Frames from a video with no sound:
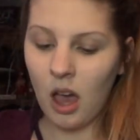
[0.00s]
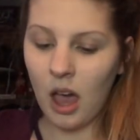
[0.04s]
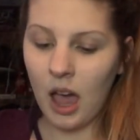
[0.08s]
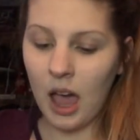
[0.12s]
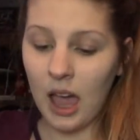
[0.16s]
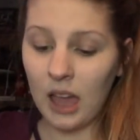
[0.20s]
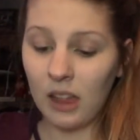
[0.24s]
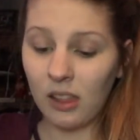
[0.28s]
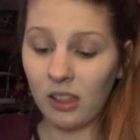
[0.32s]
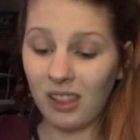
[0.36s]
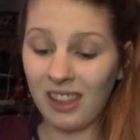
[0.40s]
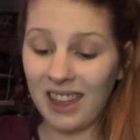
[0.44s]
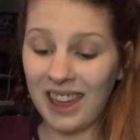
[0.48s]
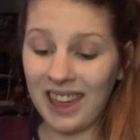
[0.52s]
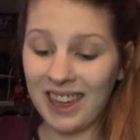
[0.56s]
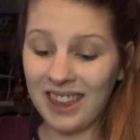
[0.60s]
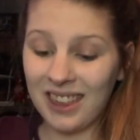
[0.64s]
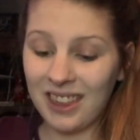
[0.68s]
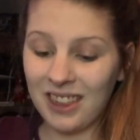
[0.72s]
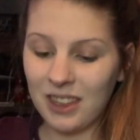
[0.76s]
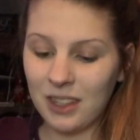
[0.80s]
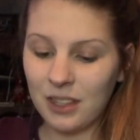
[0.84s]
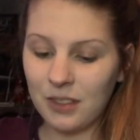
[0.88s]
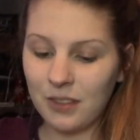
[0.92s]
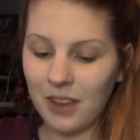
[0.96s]
I like
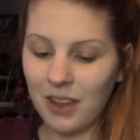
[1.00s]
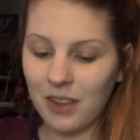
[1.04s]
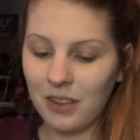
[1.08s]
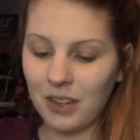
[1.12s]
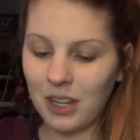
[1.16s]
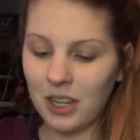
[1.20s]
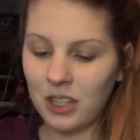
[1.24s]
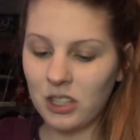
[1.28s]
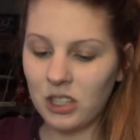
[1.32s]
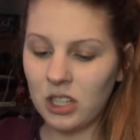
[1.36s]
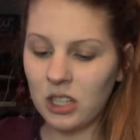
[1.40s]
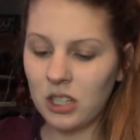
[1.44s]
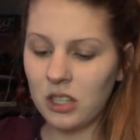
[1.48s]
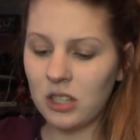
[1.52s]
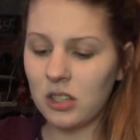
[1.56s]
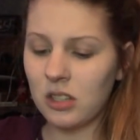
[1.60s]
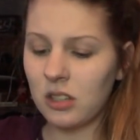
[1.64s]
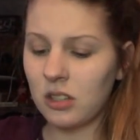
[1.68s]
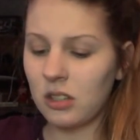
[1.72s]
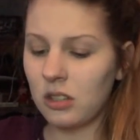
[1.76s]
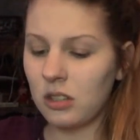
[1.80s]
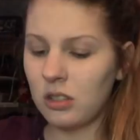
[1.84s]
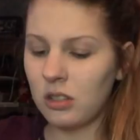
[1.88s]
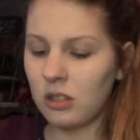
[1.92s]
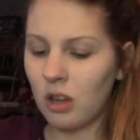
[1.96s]
this foundation
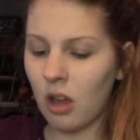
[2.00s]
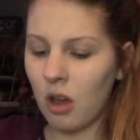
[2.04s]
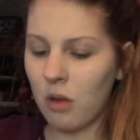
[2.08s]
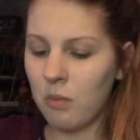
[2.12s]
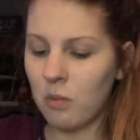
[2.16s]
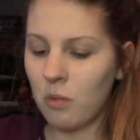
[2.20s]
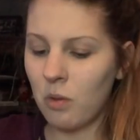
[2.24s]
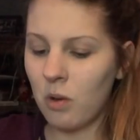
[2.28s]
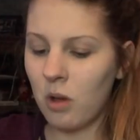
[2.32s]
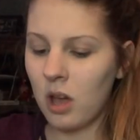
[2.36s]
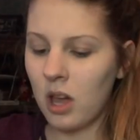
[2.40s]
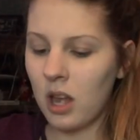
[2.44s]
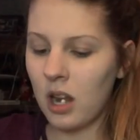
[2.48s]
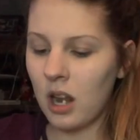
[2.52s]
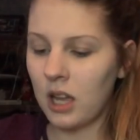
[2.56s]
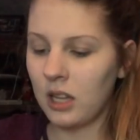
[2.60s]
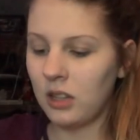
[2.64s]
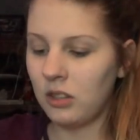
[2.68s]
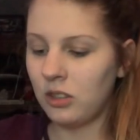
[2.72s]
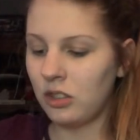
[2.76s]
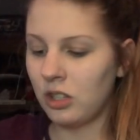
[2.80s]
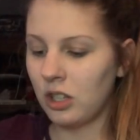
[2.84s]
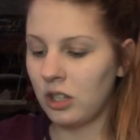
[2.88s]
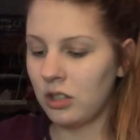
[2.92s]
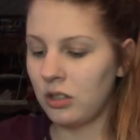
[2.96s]
somewhat. I
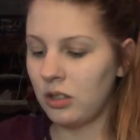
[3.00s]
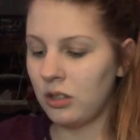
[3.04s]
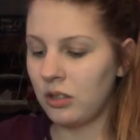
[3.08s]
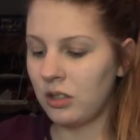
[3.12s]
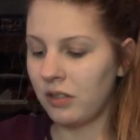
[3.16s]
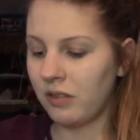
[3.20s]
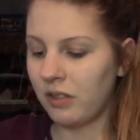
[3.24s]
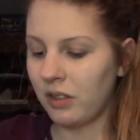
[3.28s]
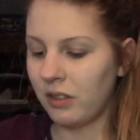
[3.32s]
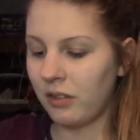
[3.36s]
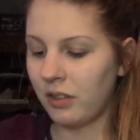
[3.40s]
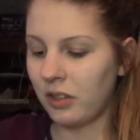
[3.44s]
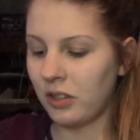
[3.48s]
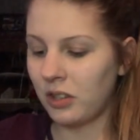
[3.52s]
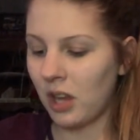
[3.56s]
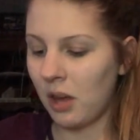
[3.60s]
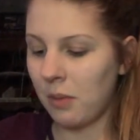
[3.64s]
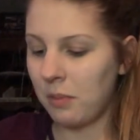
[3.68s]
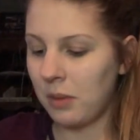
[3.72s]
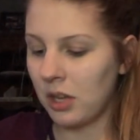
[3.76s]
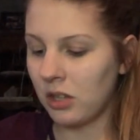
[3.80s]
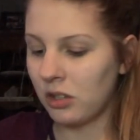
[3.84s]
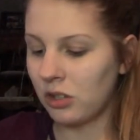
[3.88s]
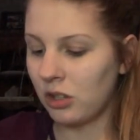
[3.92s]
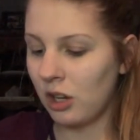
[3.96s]
just used it for the first
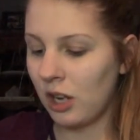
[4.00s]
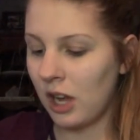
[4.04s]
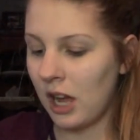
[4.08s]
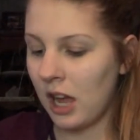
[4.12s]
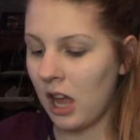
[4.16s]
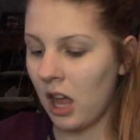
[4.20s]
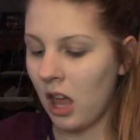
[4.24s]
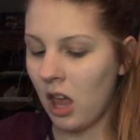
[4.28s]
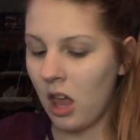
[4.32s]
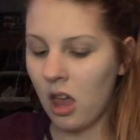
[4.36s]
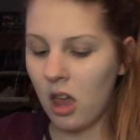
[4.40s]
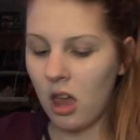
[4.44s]
time yesterday.